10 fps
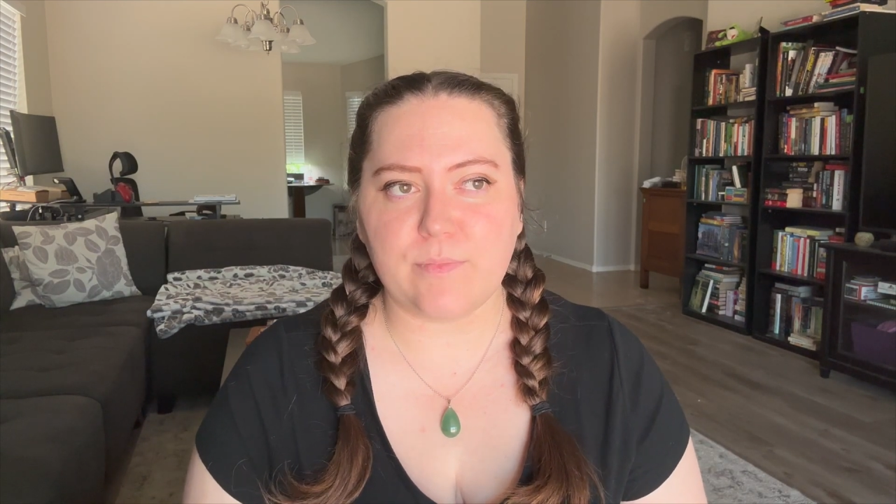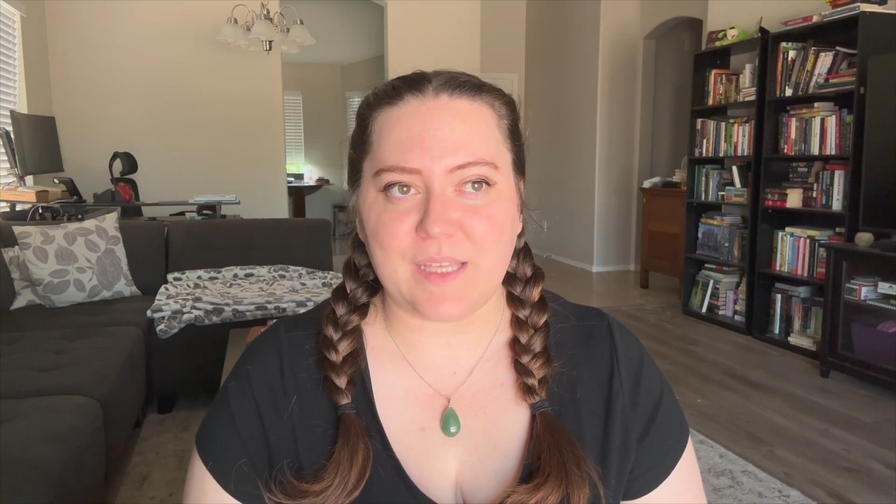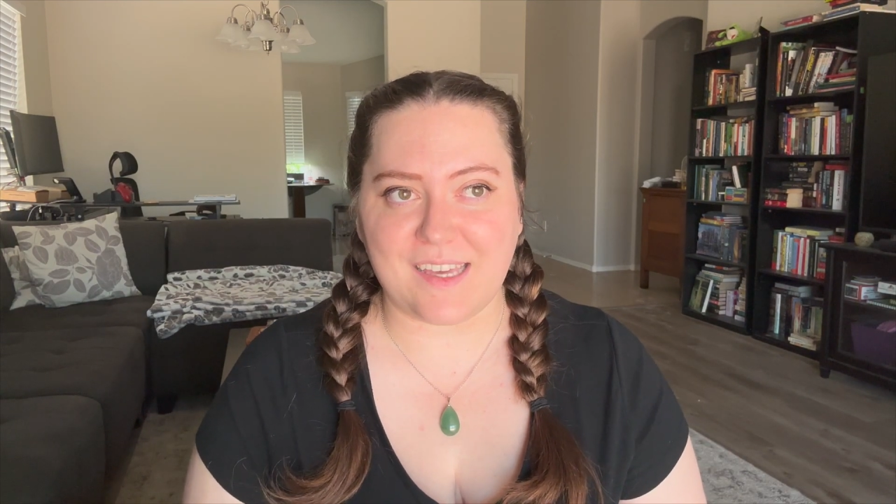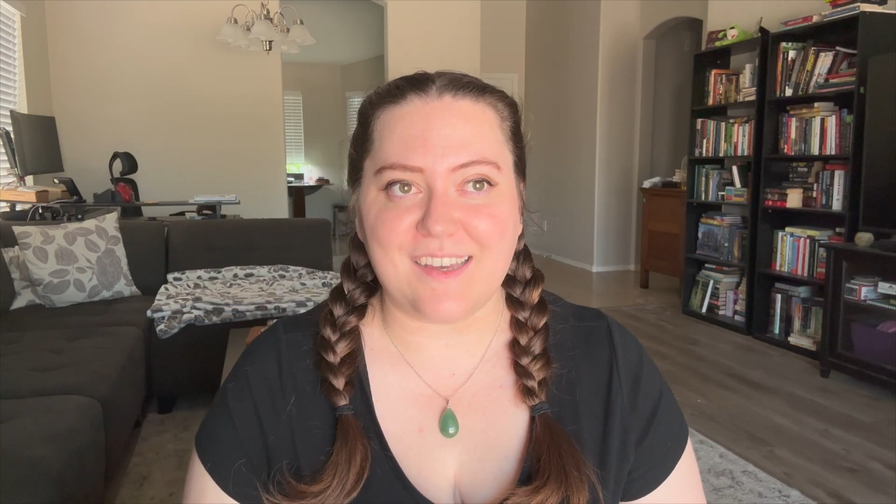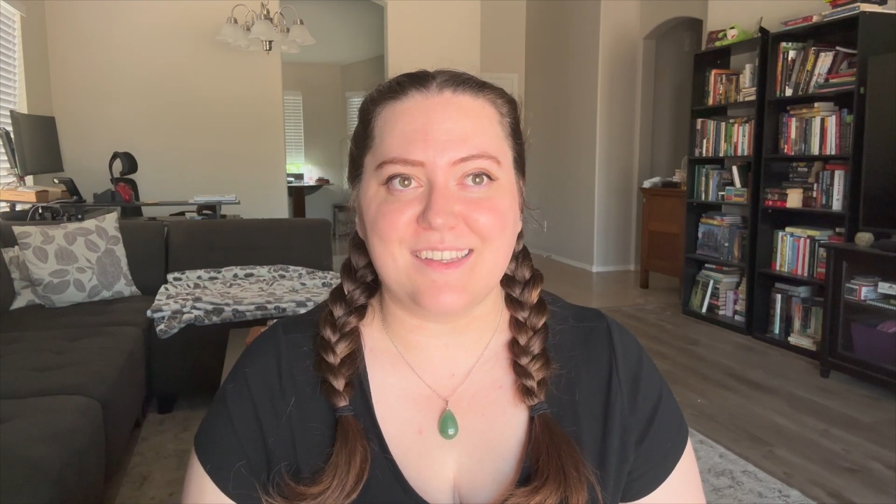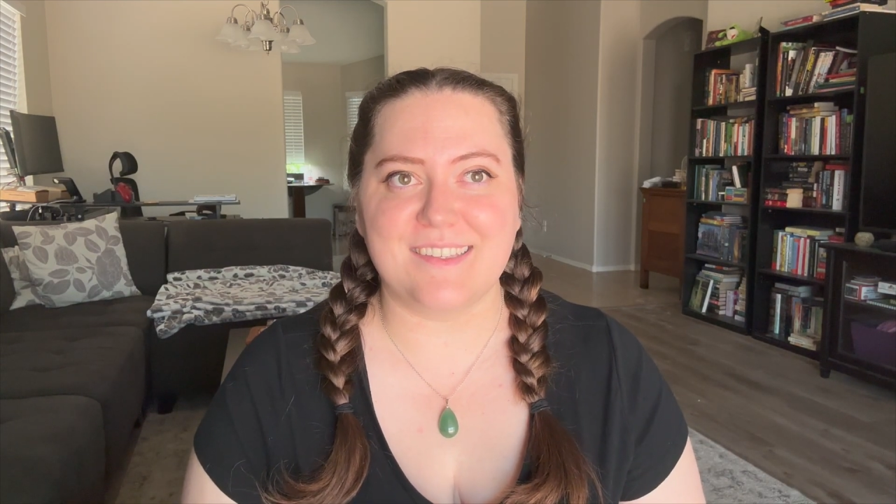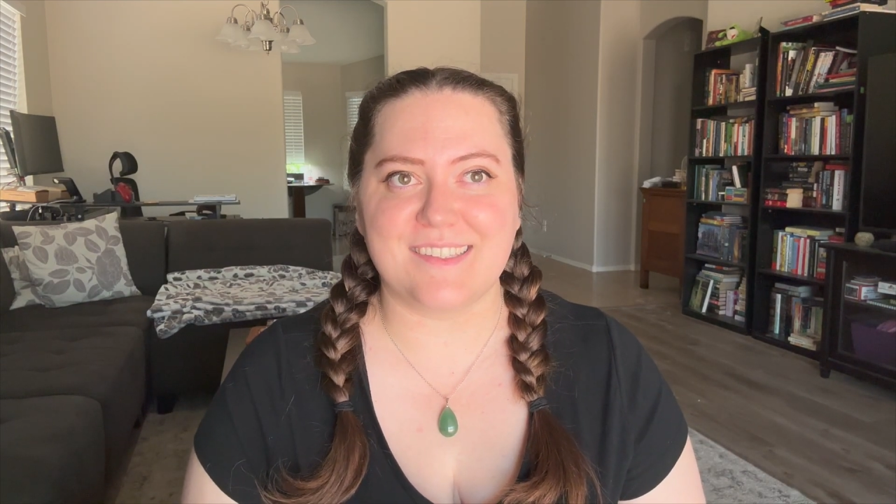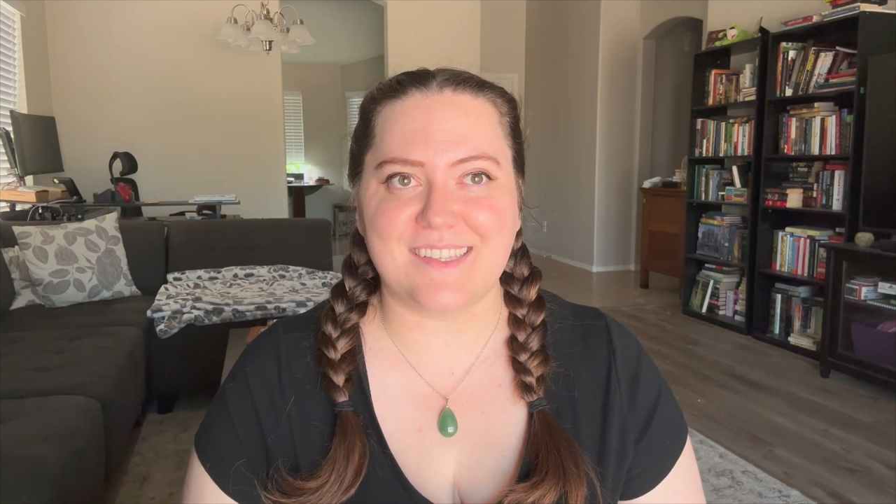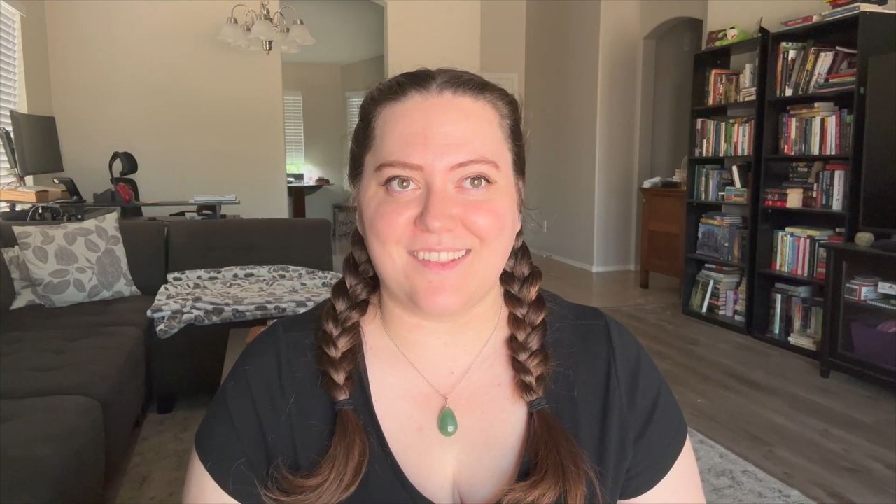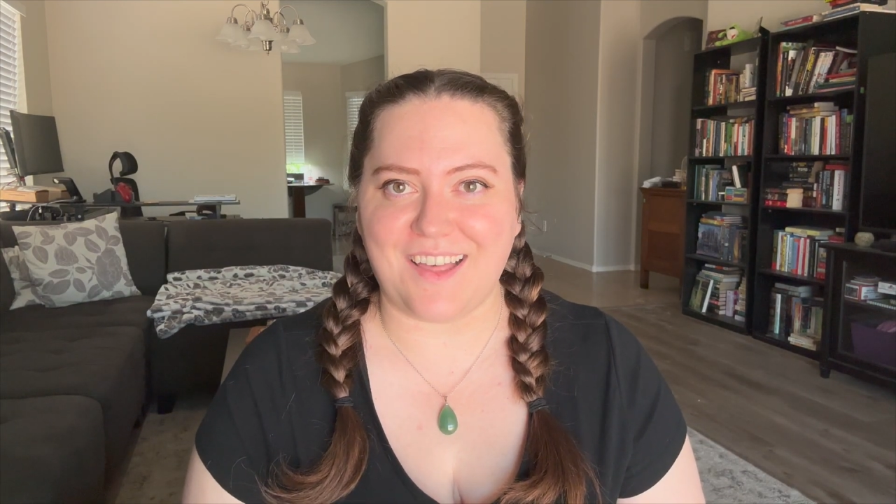
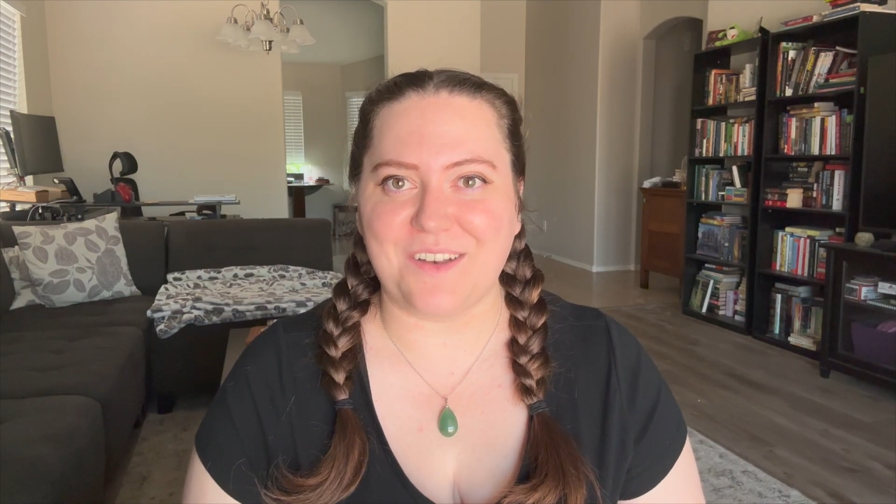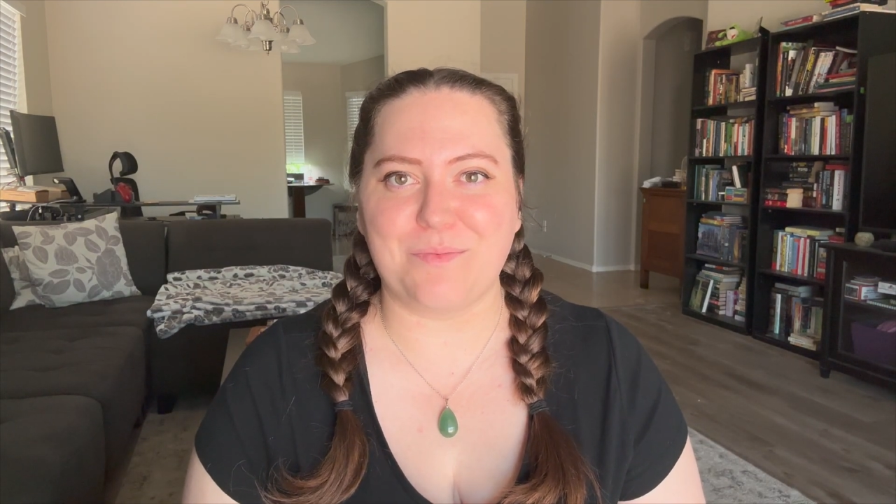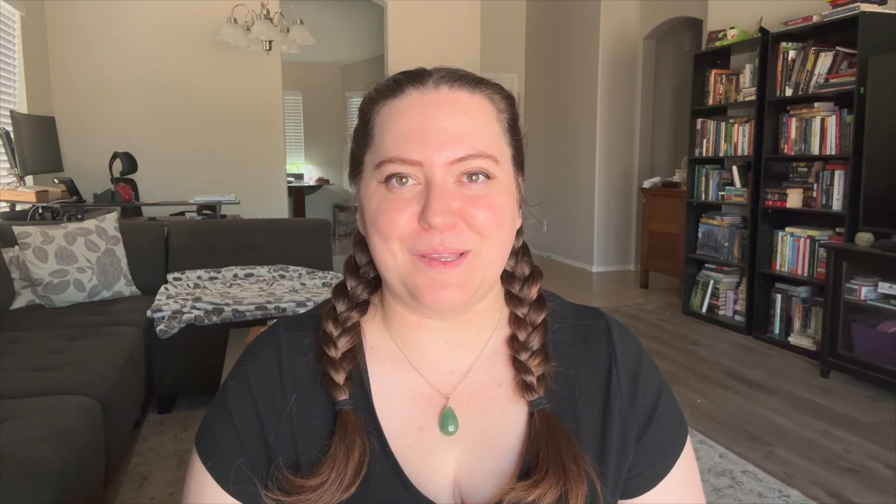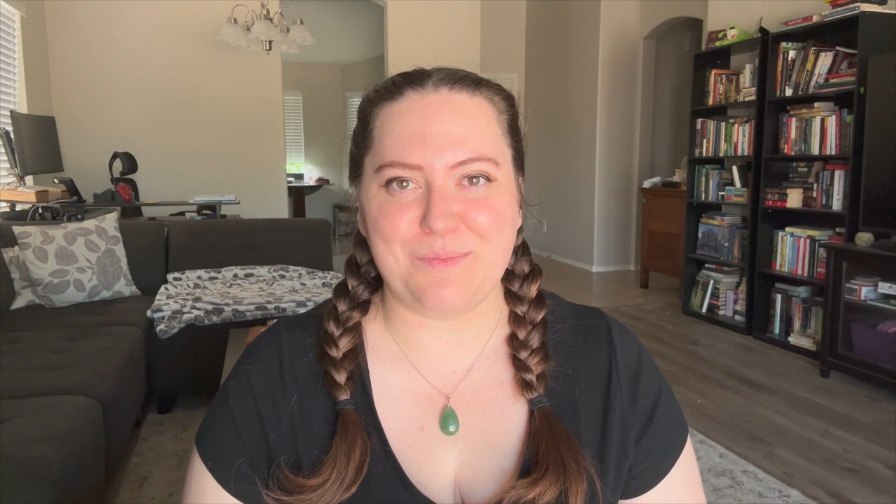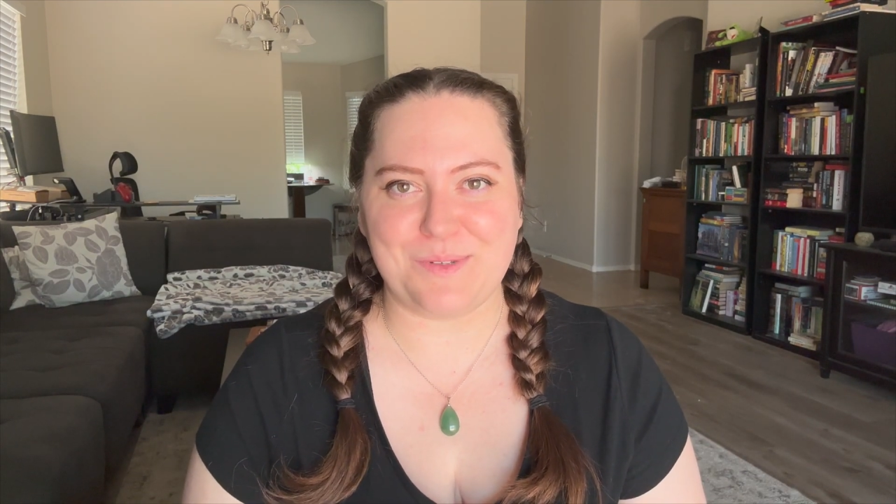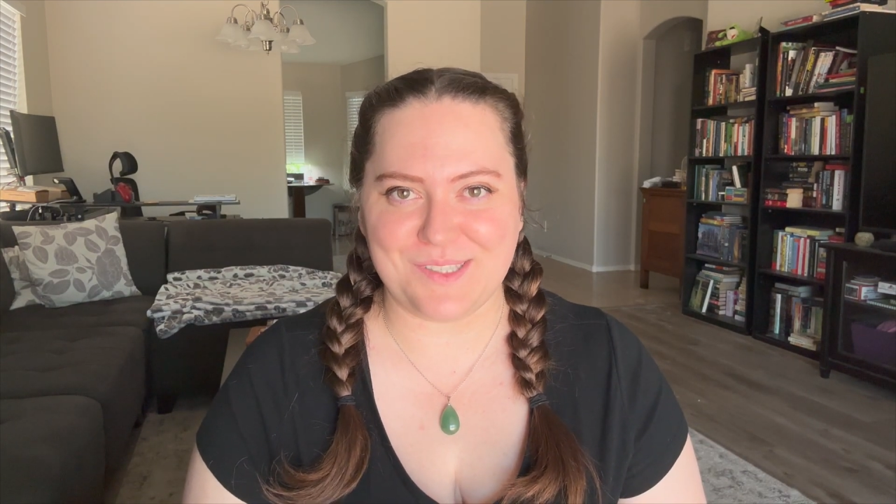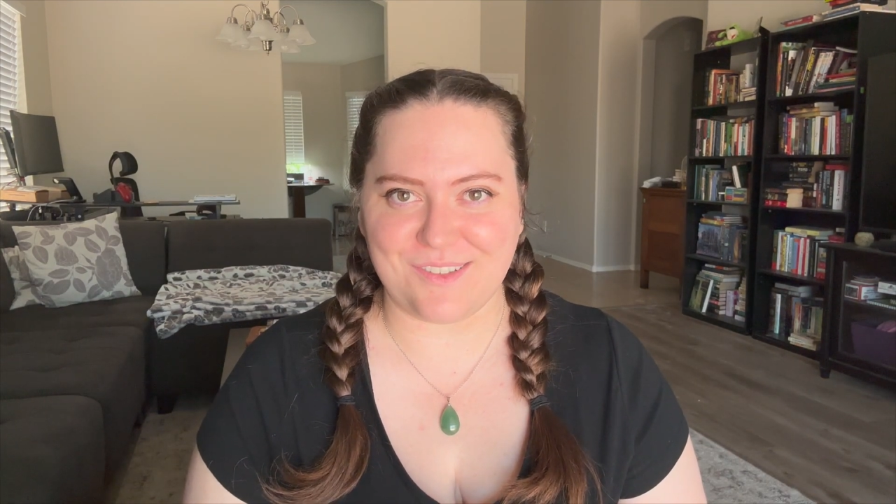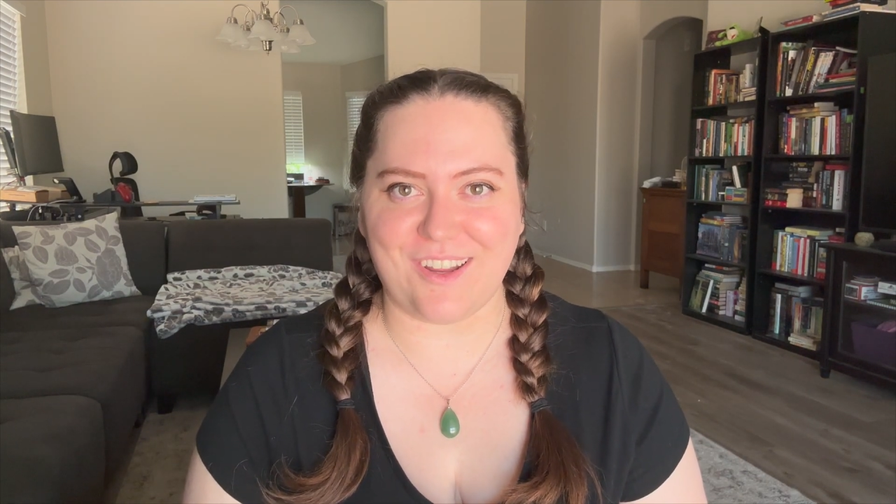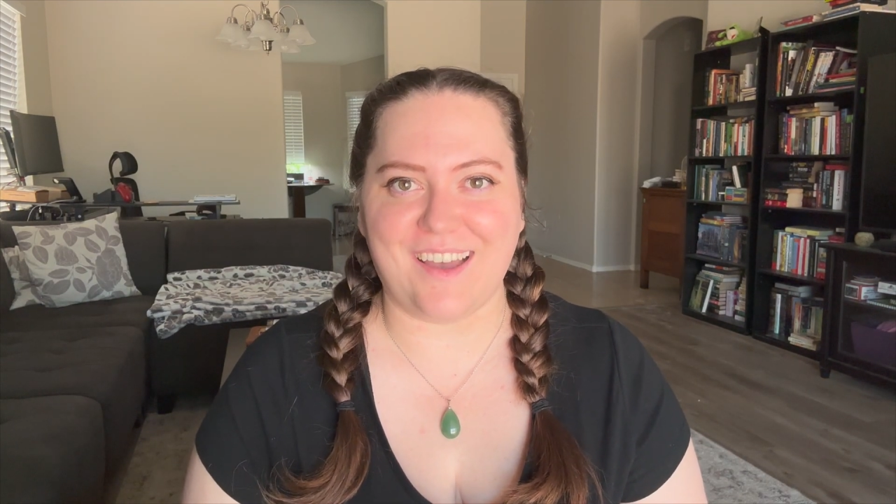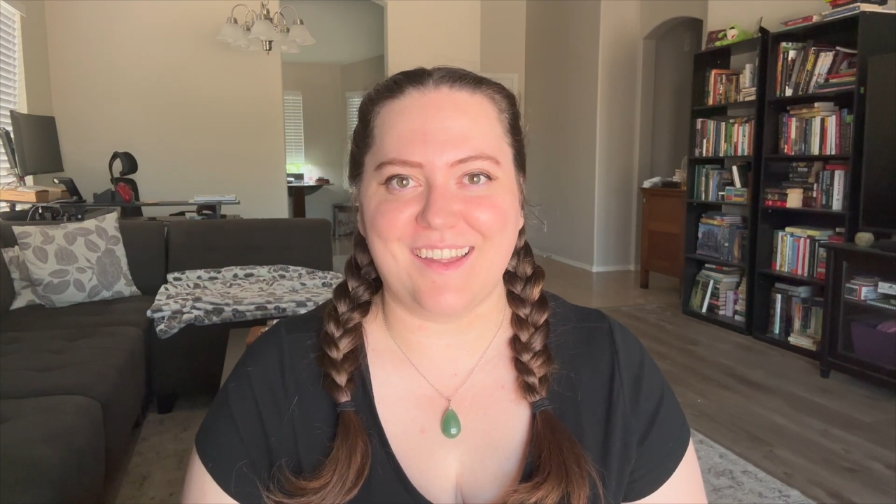because a lot of people do
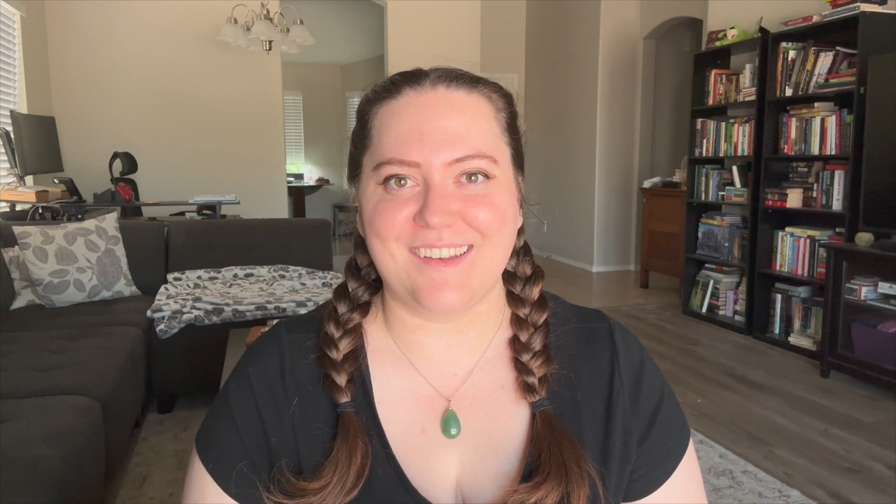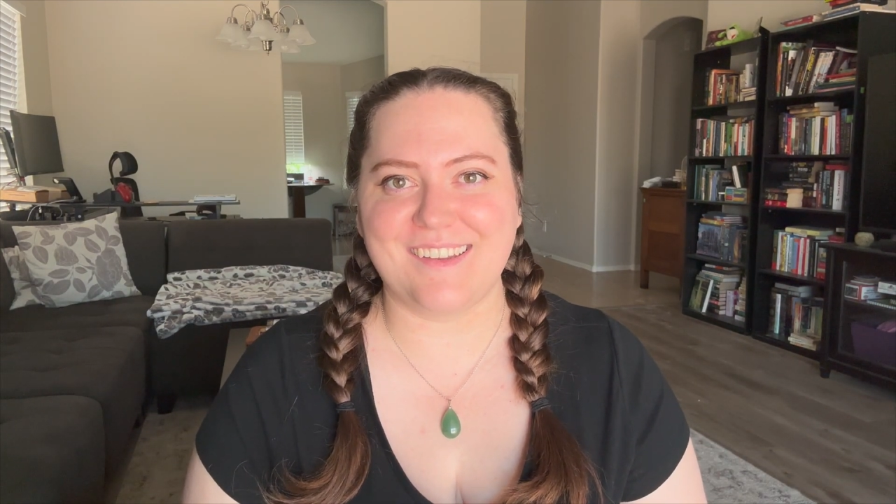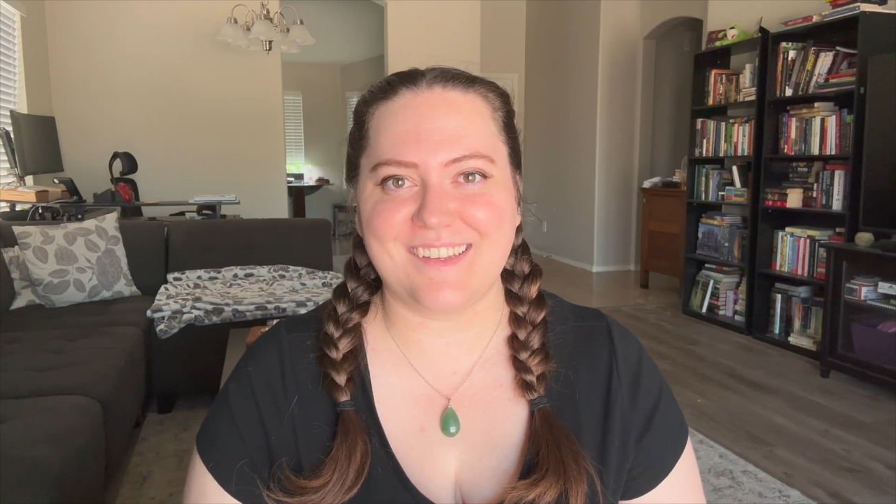not